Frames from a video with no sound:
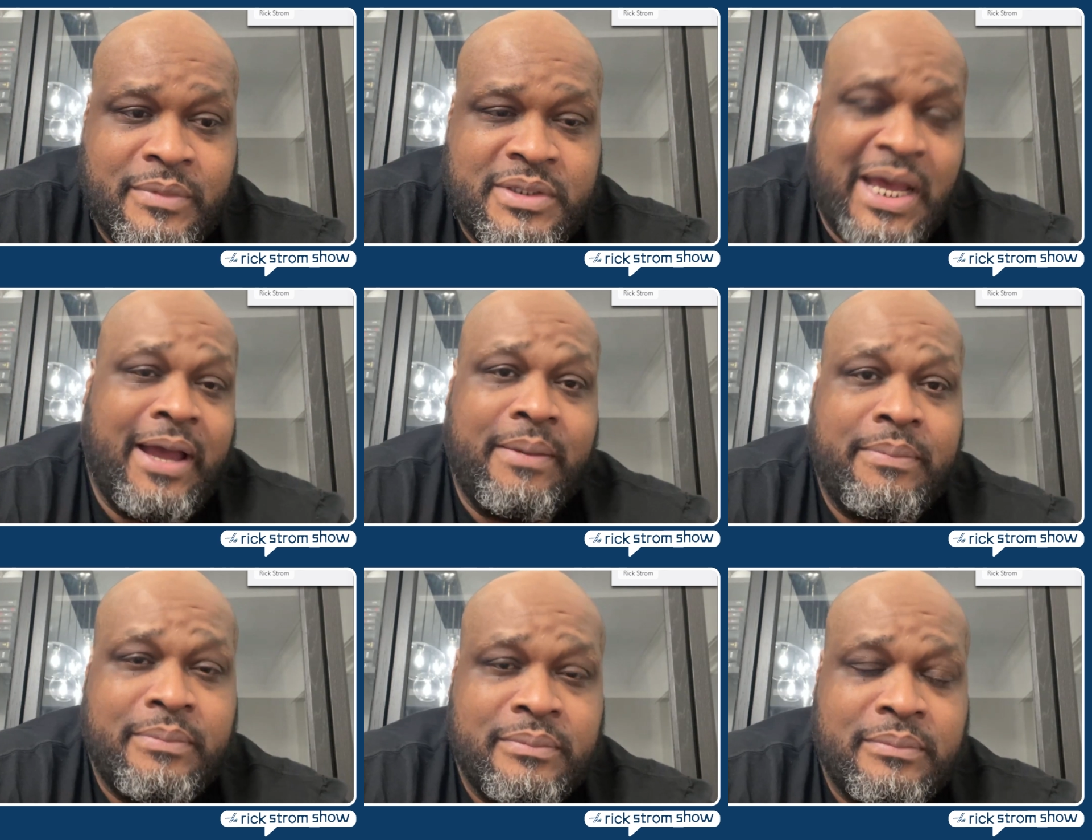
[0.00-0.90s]
time
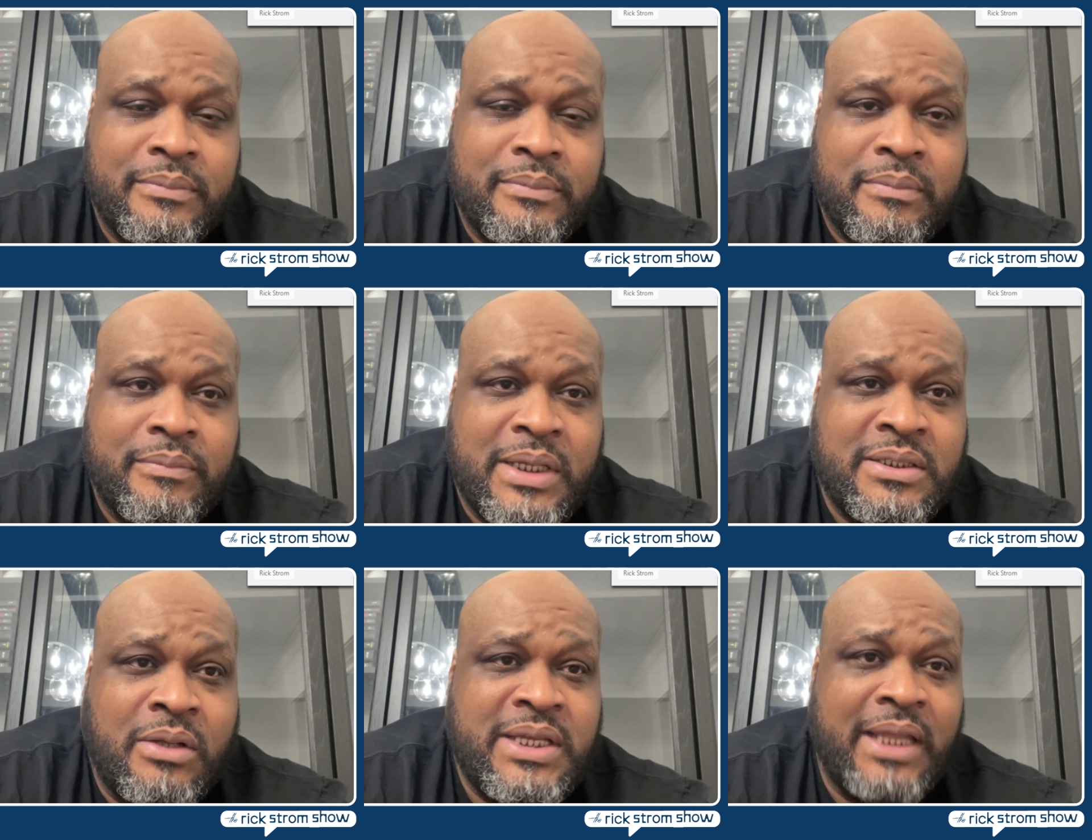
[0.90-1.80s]

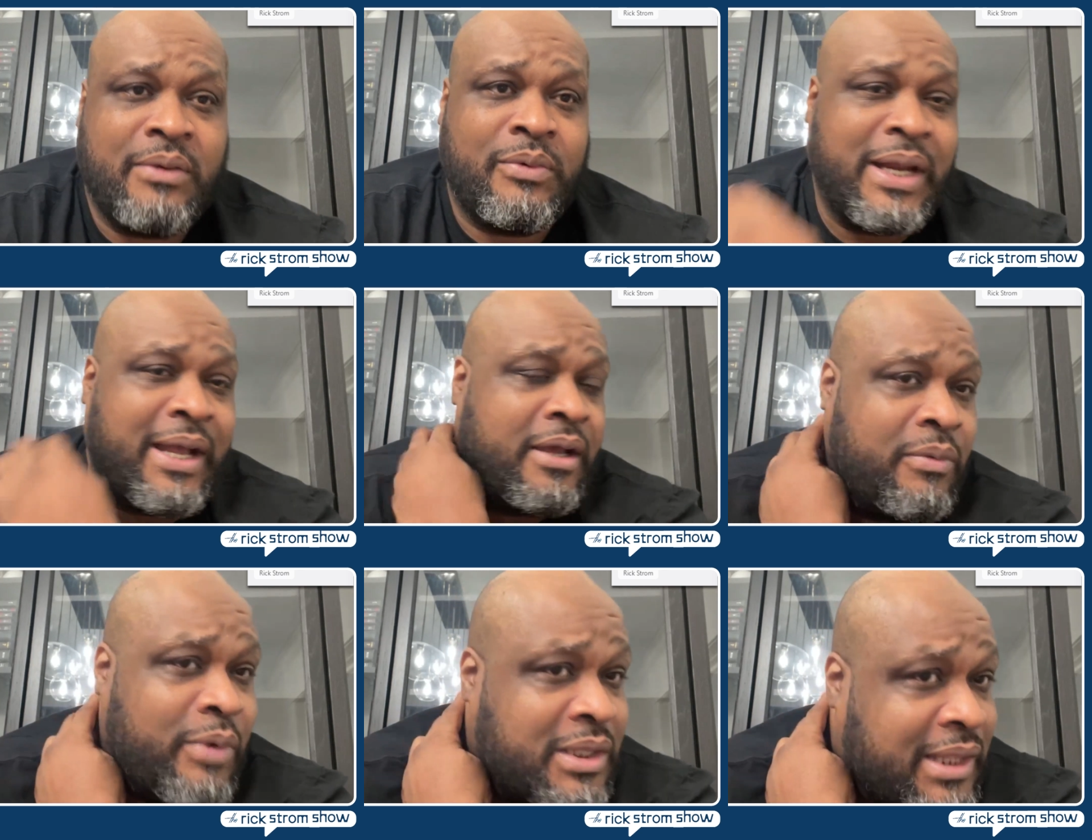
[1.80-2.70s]
because no telling where that could
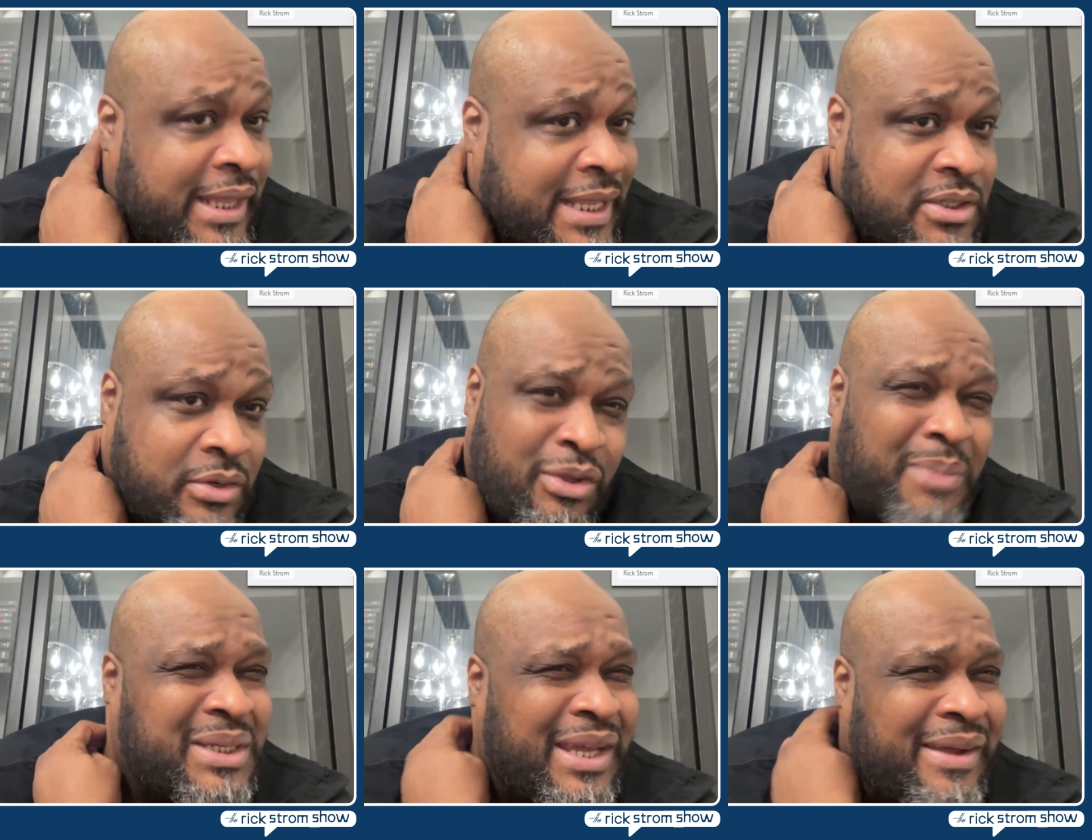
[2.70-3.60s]
have went led to. You know
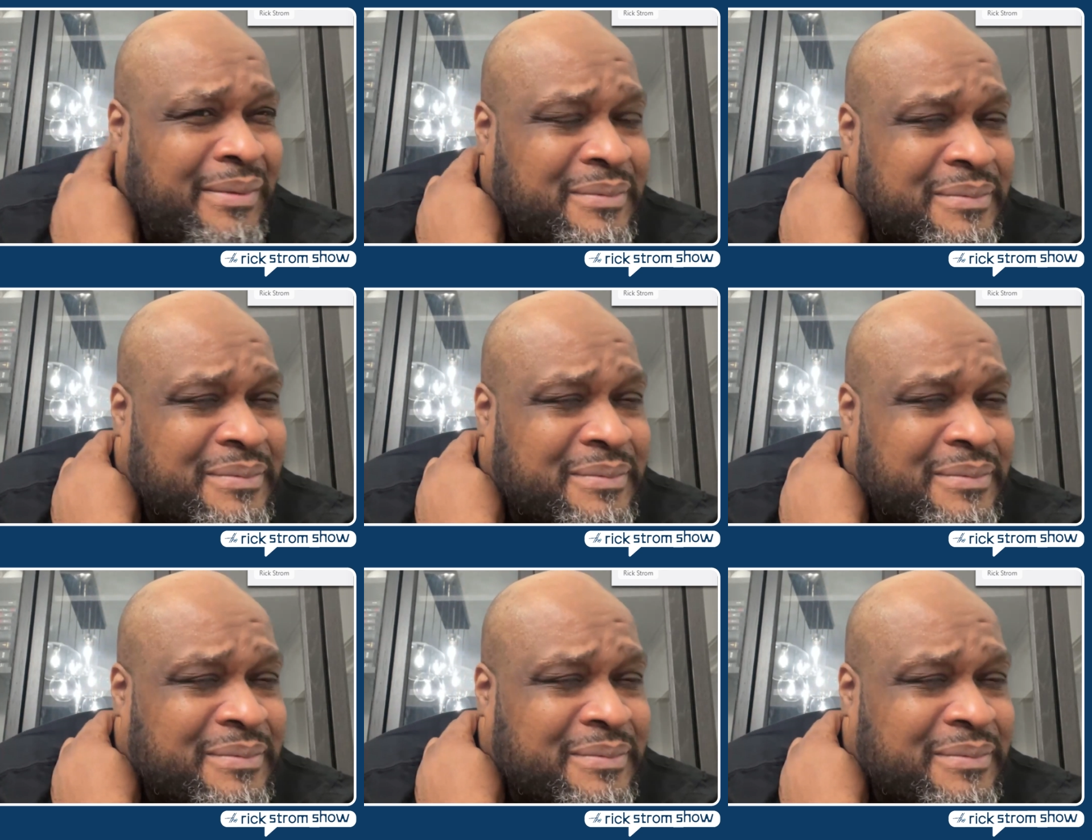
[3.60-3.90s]
what I'm saying?